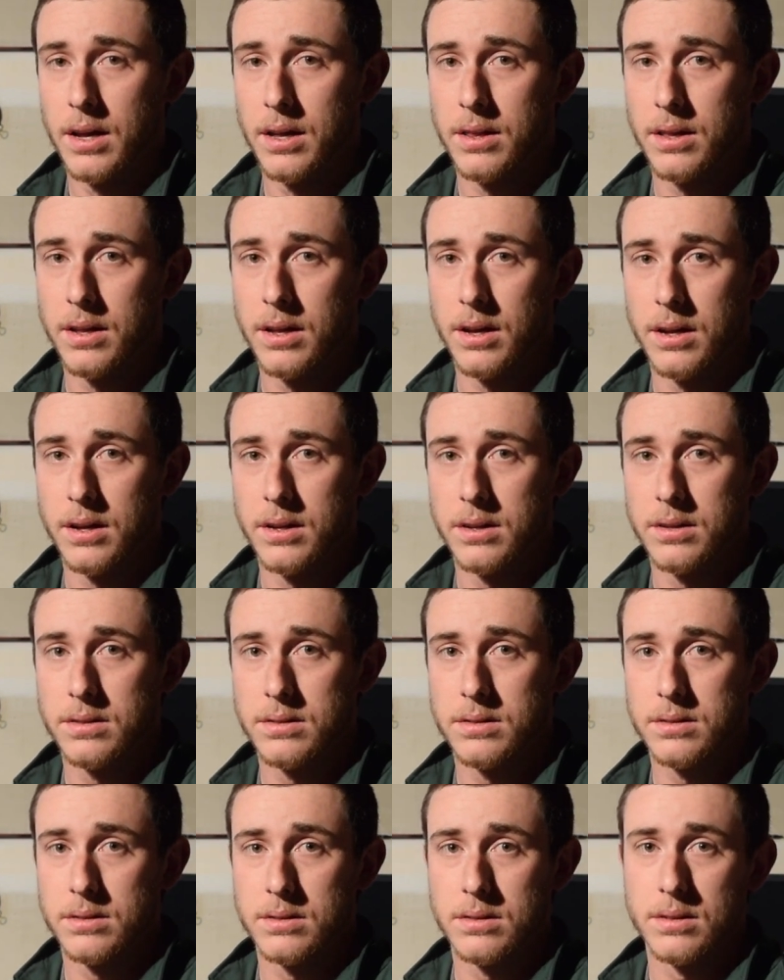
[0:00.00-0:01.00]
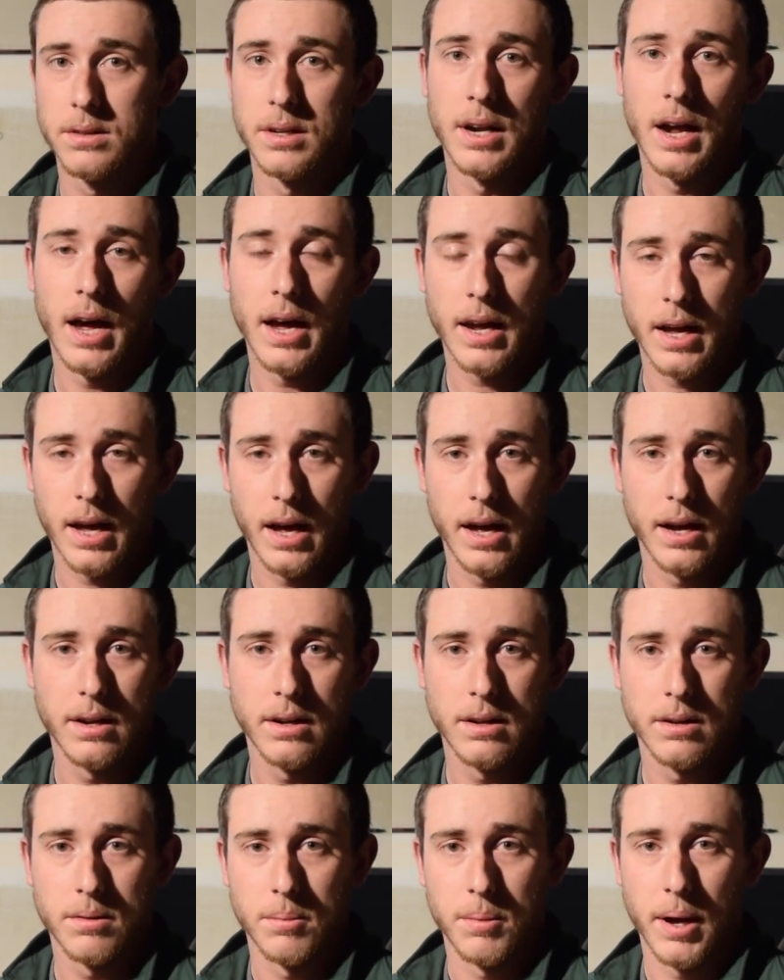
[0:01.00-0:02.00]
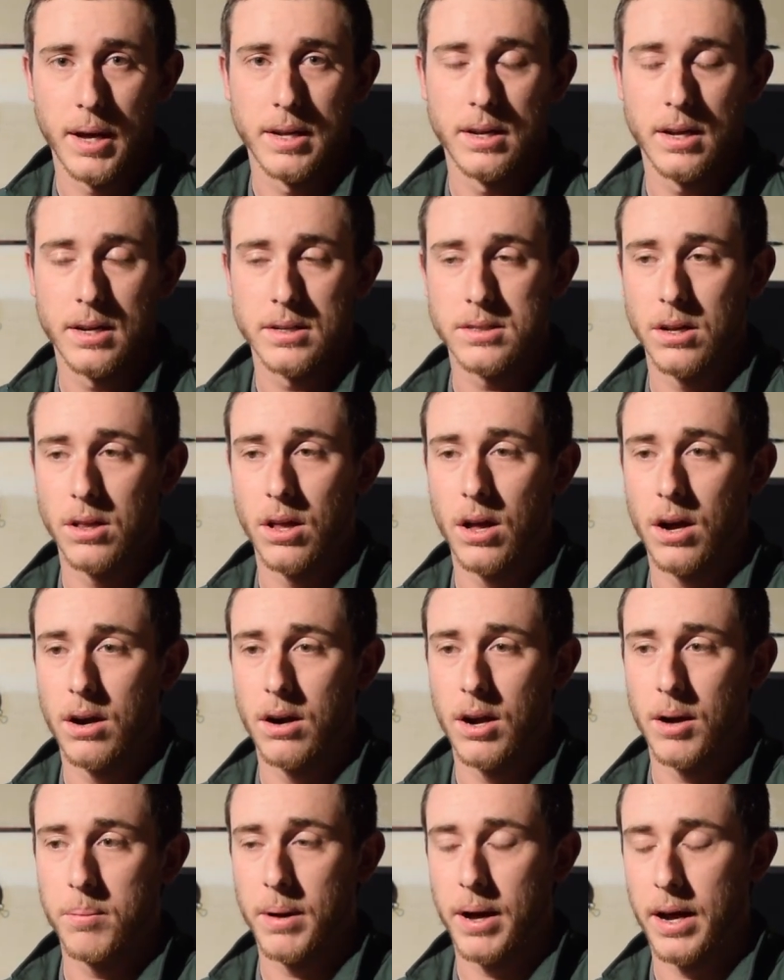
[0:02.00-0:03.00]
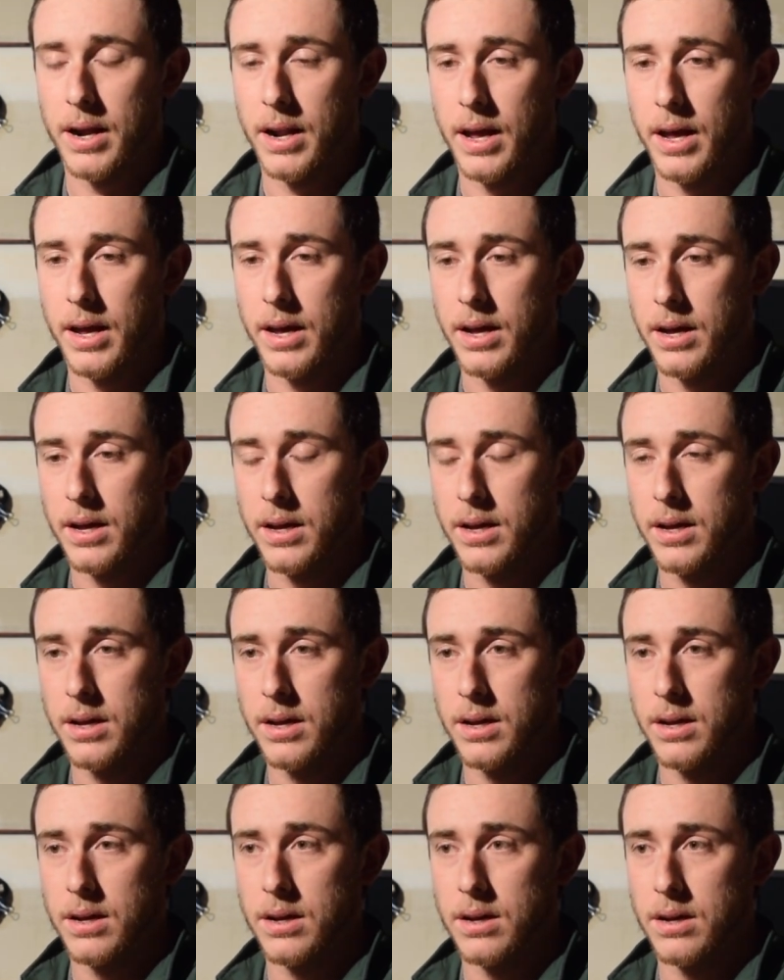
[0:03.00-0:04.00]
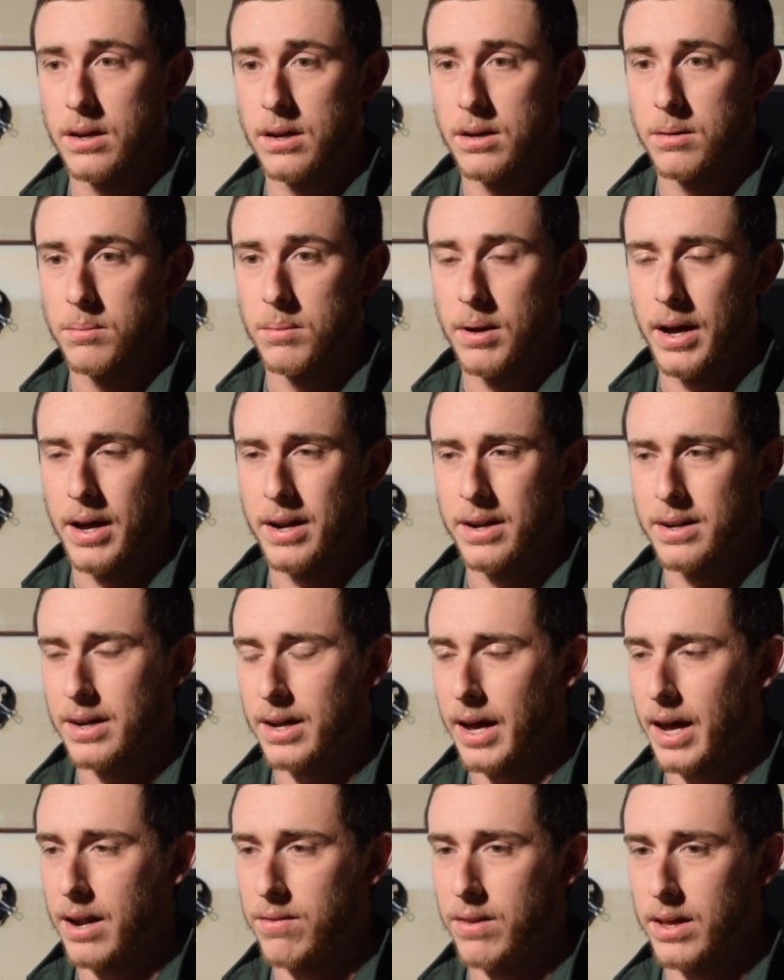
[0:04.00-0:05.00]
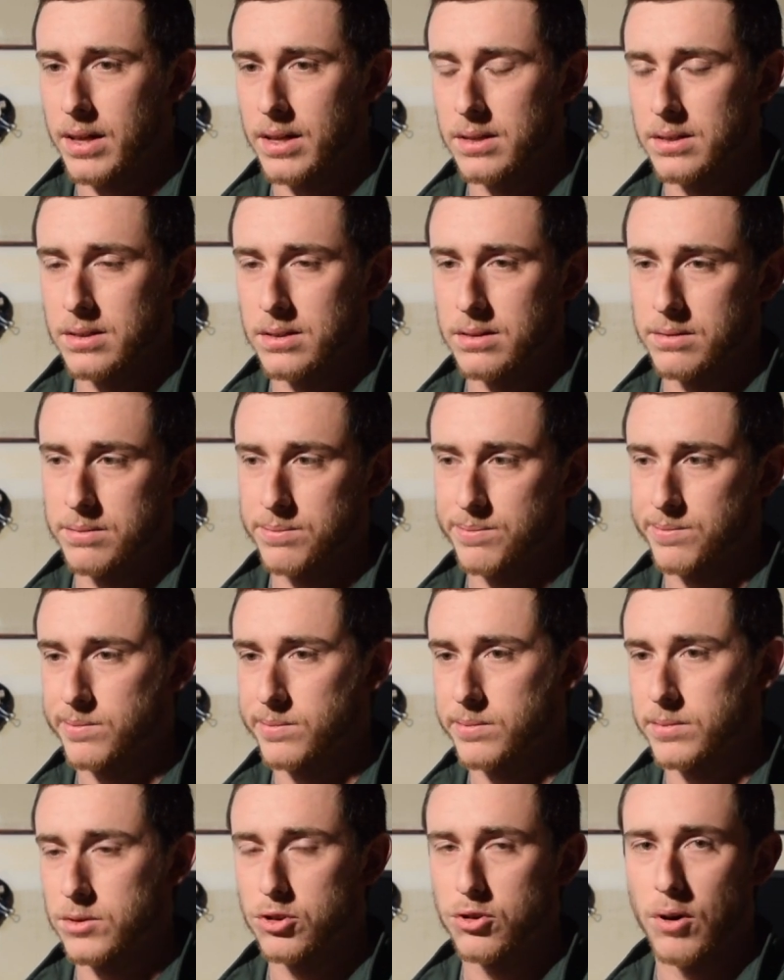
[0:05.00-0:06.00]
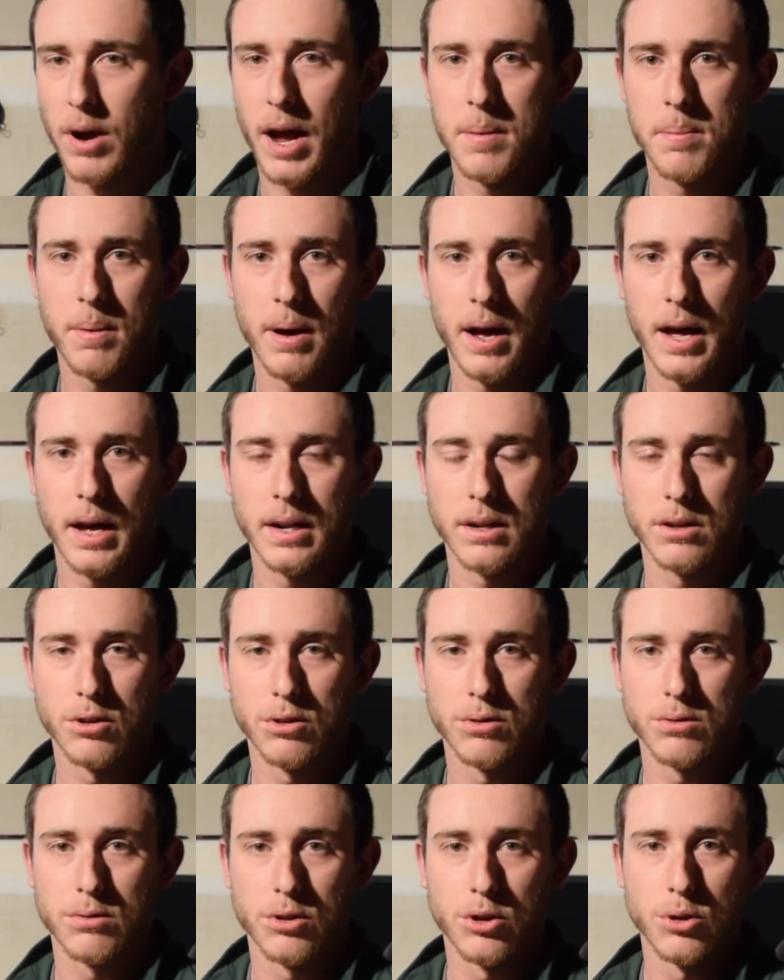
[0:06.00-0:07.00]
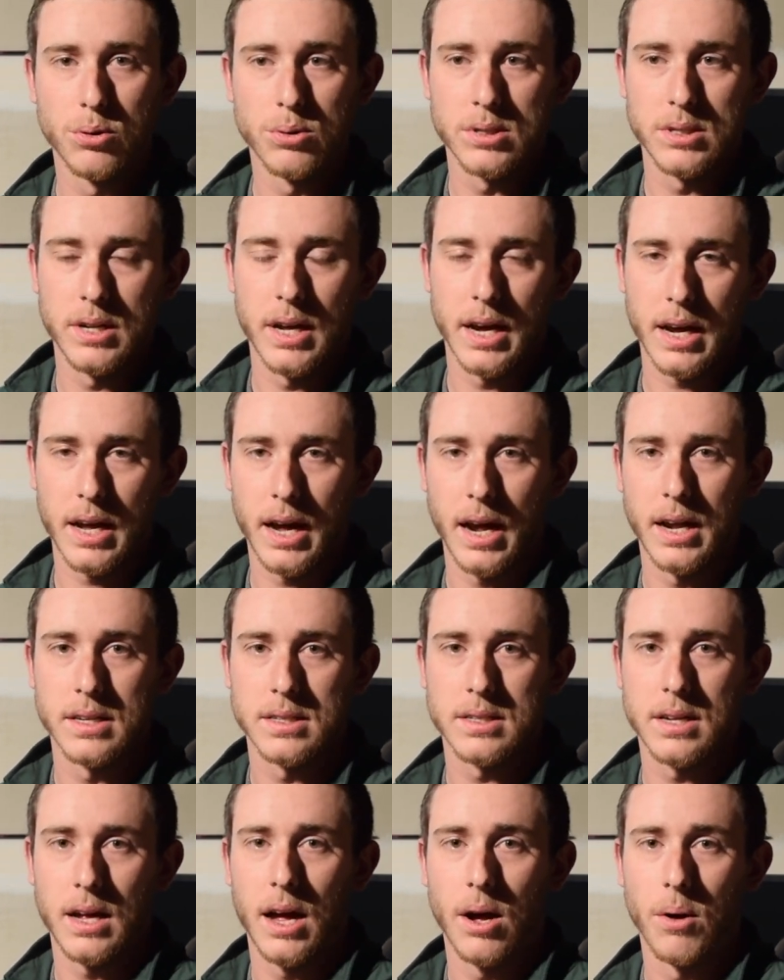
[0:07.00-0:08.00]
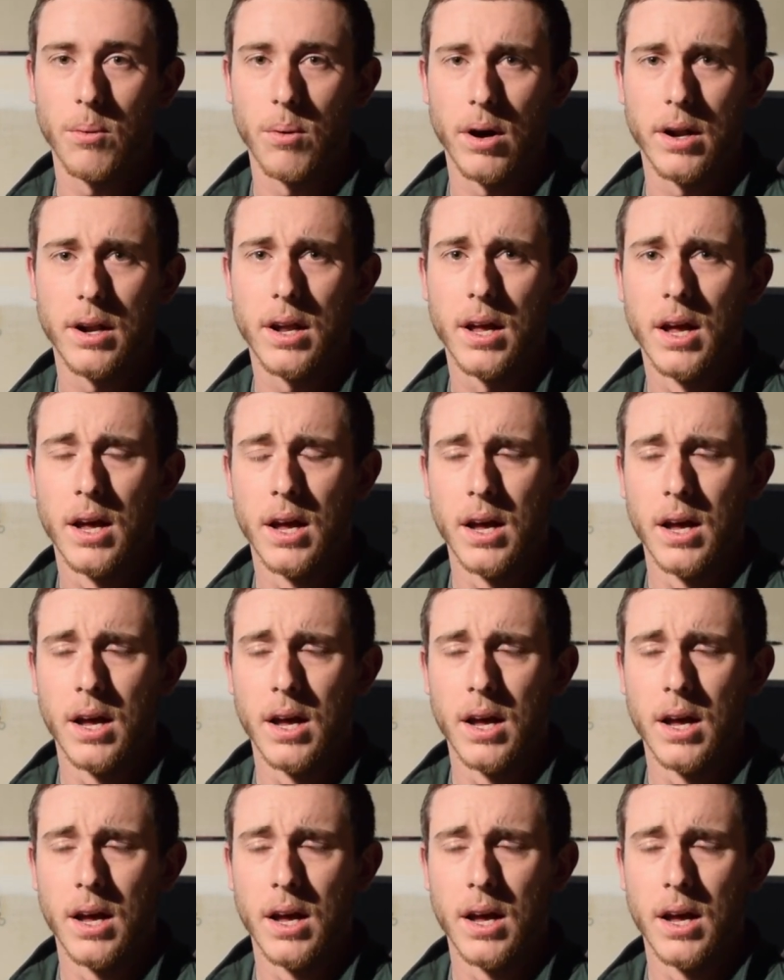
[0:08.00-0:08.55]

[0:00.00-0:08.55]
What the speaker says: the Nikon, my DSLR, up on a on kind of like this tripod gooseneck kind of style one,